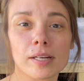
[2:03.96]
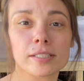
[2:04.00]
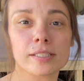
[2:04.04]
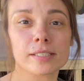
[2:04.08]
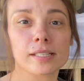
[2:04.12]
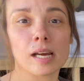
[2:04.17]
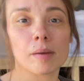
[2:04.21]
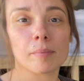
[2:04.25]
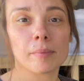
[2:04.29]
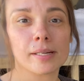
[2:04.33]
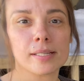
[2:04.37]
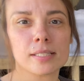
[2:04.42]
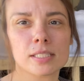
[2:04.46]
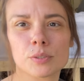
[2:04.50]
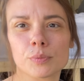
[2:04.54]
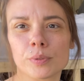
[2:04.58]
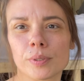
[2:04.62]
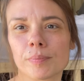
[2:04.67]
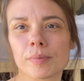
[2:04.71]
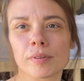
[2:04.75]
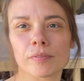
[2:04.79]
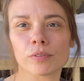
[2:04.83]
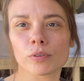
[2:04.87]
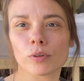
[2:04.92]
to come in and
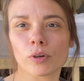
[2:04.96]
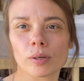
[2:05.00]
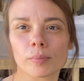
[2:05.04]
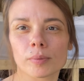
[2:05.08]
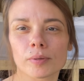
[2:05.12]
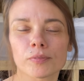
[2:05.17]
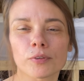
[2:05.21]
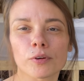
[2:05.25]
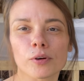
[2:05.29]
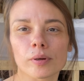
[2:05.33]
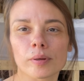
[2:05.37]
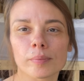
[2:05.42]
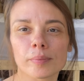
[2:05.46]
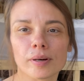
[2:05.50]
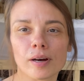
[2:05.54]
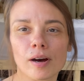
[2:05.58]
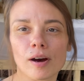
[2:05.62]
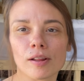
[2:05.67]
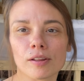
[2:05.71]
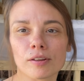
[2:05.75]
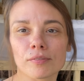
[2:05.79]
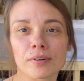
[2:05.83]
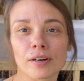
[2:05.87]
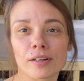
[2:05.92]
sweep the floor before we put
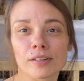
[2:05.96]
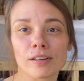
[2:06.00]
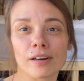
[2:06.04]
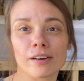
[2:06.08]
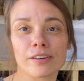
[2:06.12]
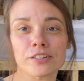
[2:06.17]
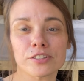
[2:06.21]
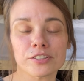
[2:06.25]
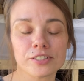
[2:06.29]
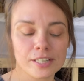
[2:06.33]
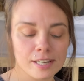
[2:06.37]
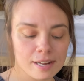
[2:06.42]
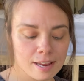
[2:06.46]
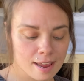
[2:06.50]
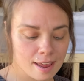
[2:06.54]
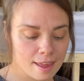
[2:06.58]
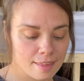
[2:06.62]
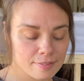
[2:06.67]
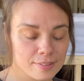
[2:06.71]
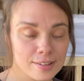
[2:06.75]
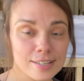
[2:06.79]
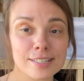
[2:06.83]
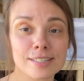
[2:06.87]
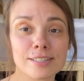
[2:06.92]
all of our laundry.
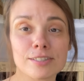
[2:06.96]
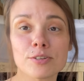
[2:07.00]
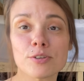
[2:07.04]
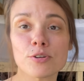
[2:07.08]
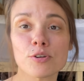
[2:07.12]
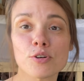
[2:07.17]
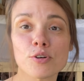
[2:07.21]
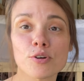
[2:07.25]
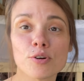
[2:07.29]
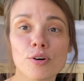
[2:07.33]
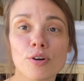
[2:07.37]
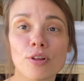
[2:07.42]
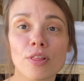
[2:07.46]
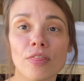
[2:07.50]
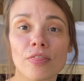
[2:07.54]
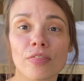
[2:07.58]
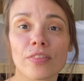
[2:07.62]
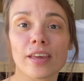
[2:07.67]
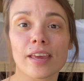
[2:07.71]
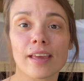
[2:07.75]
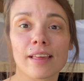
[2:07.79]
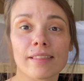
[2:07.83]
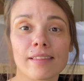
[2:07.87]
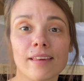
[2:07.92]
And this little
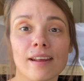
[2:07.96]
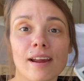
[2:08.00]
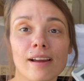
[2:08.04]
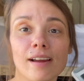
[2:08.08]
thing that I